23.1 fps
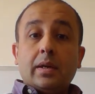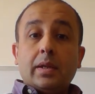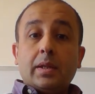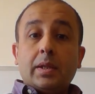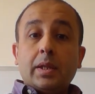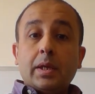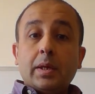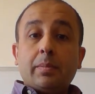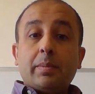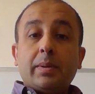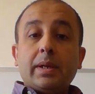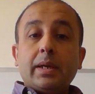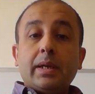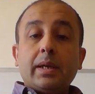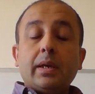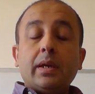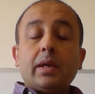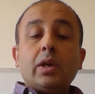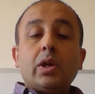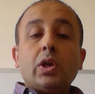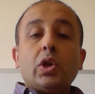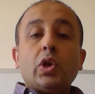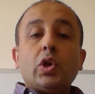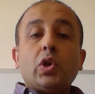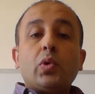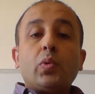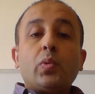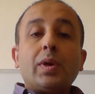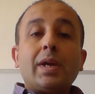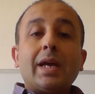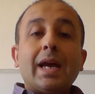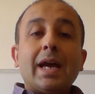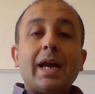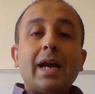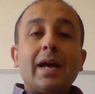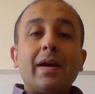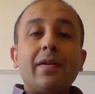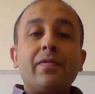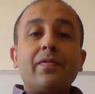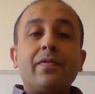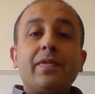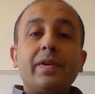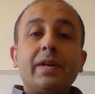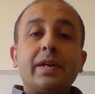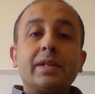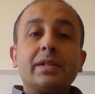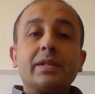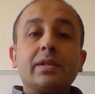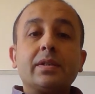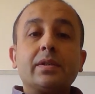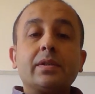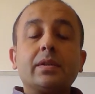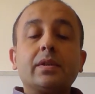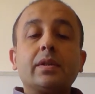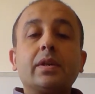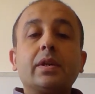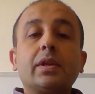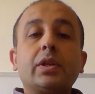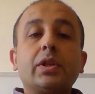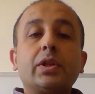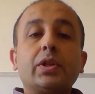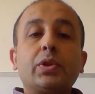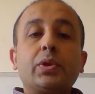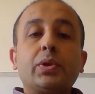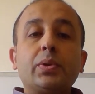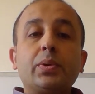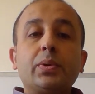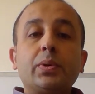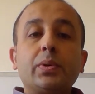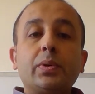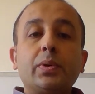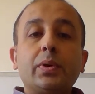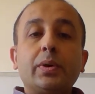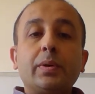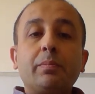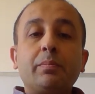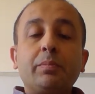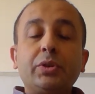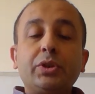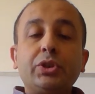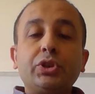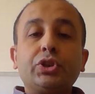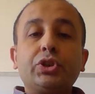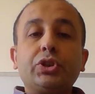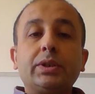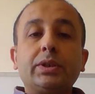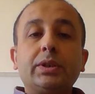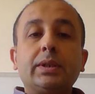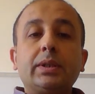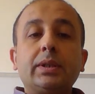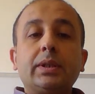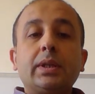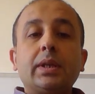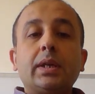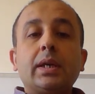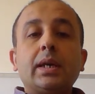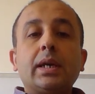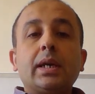deeply, we have first to mention